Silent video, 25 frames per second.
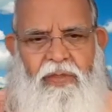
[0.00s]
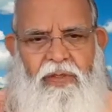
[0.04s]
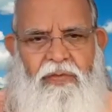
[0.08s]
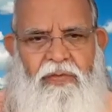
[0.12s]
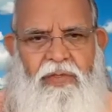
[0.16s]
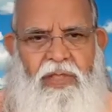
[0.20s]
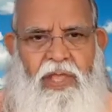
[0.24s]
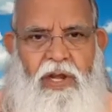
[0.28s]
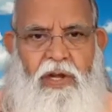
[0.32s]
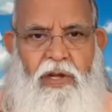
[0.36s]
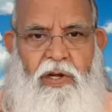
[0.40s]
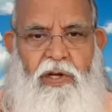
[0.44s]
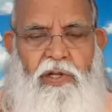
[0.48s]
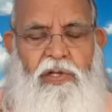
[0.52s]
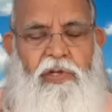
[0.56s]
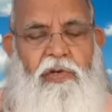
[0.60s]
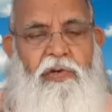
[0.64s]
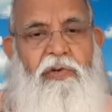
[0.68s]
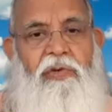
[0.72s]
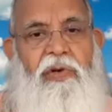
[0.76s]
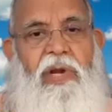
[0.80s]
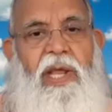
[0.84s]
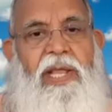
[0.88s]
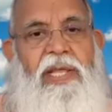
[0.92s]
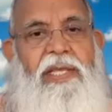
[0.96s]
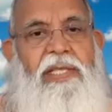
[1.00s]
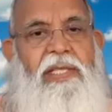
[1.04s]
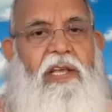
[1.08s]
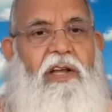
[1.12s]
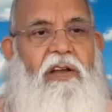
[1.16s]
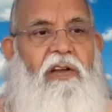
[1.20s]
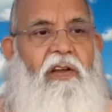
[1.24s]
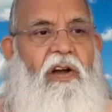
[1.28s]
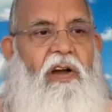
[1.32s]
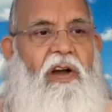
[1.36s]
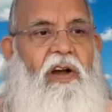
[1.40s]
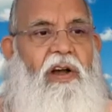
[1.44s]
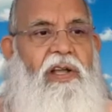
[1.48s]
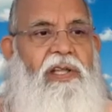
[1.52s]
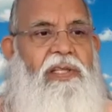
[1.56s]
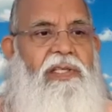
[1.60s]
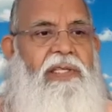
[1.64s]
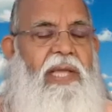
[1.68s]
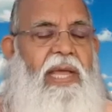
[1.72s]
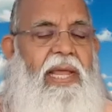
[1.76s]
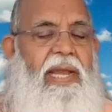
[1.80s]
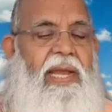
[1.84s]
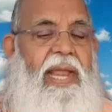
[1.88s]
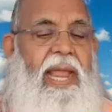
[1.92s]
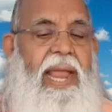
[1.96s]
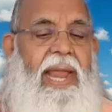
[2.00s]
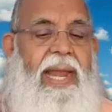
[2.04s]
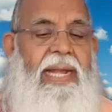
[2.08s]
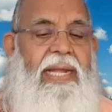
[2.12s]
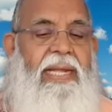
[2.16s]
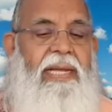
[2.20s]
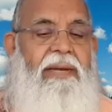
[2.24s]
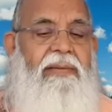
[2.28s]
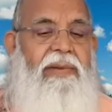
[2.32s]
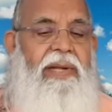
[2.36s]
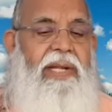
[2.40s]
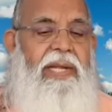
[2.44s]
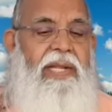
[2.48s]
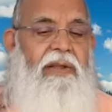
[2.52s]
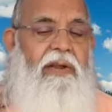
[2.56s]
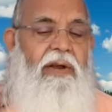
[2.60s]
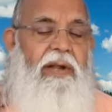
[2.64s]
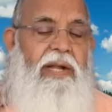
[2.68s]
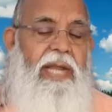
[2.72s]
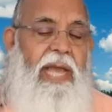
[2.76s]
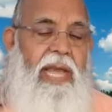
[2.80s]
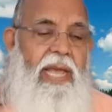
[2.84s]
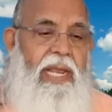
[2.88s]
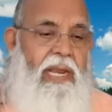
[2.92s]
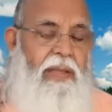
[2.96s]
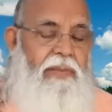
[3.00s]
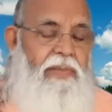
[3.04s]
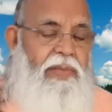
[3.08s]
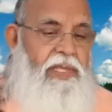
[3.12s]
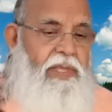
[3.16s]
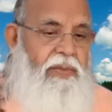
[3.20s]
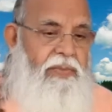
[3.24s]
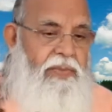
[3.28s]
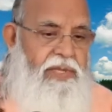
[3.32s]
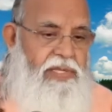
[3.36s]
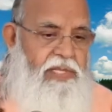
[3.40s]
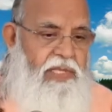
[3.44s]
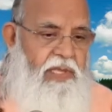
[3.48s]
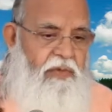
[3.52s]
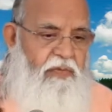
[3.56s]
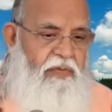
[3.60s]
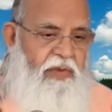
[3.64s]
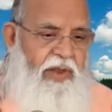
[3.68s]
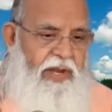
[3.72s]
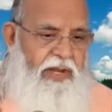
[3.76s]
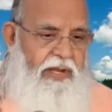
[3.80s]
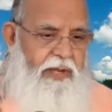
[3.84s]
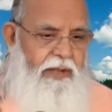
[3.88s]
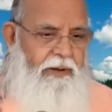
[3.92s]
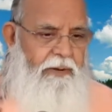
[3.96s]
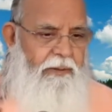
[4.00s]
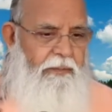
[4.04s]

Then rajoguna is the cause and activity or dynamism is the effect.